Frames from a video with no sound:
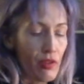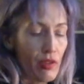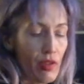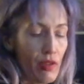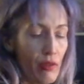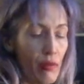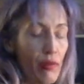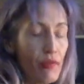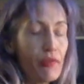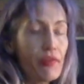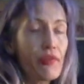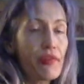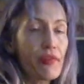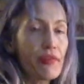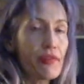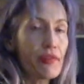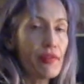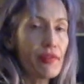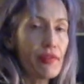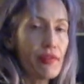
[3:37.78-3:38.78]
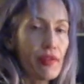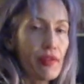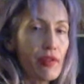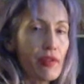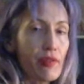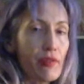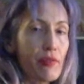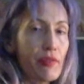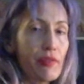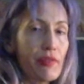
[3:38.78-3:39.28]
Emotional
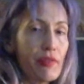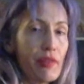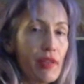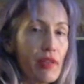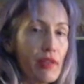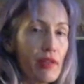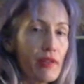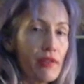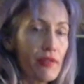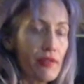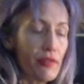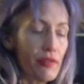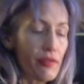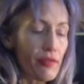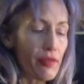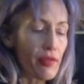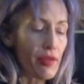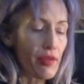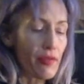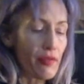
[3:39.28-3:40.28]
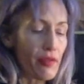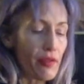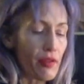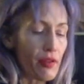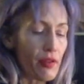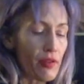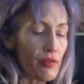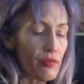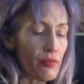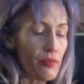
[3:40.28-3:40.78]
distance was needed to survive here.
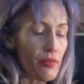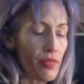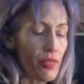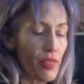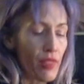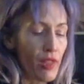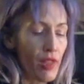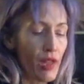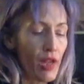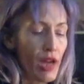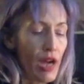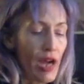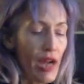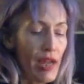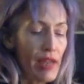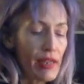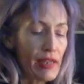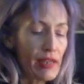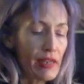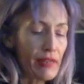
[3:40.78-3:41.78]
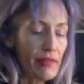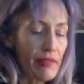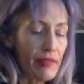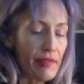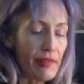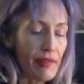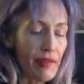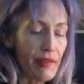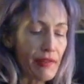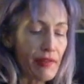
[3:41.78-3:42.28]
I had lived in
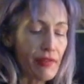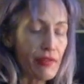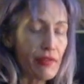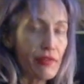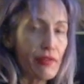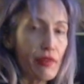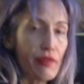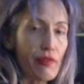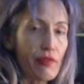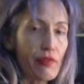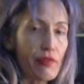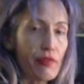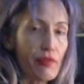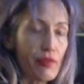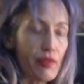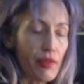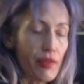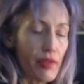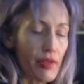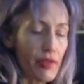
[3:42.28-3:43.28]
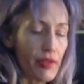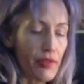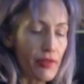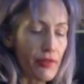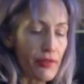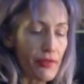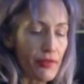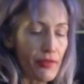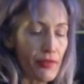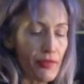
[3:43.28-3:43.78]
San Francisco for 4
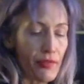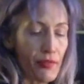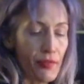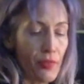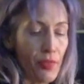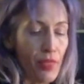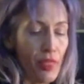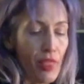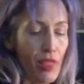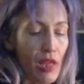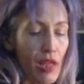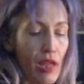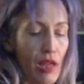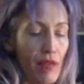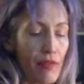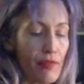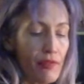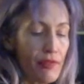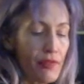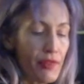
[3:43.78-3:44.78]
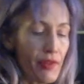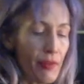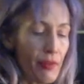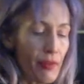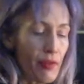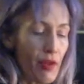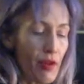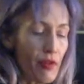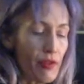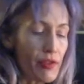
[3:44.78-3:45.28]
years, and after
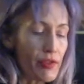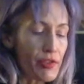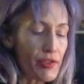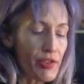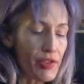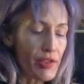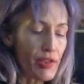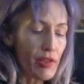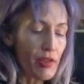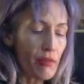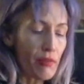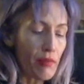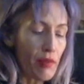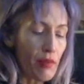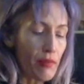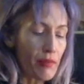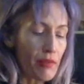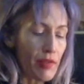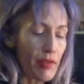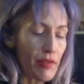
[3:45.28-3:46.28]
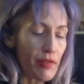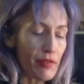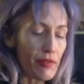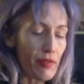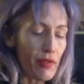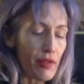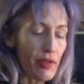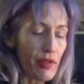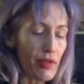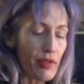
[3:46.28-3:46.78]
stepping over shit and bum tents
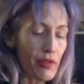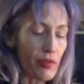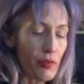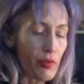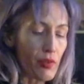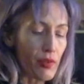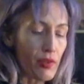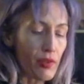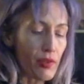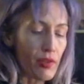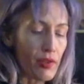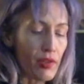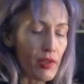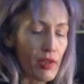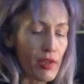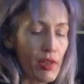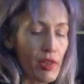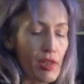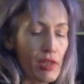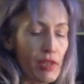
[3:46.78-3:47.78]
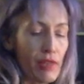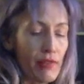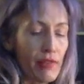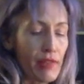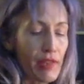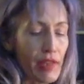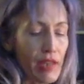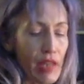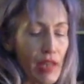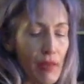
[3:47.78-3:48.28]
walking to work, living
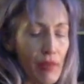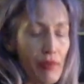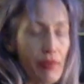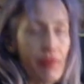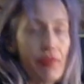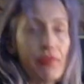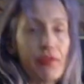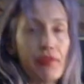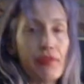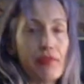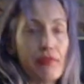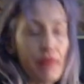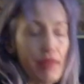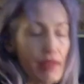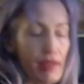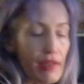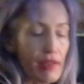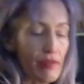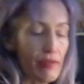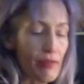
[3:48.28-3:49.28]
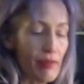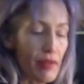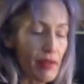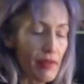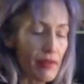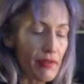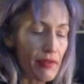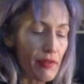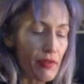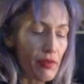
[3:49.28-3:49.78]
in neighborhoods that reeked of
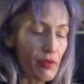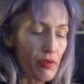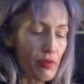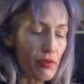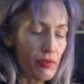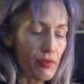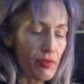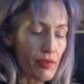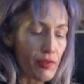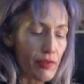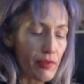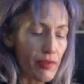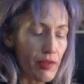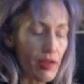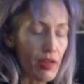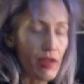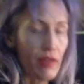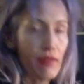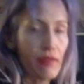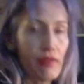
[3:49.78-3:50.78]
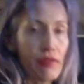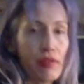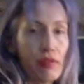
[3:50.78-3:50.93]
piss and Colt 45,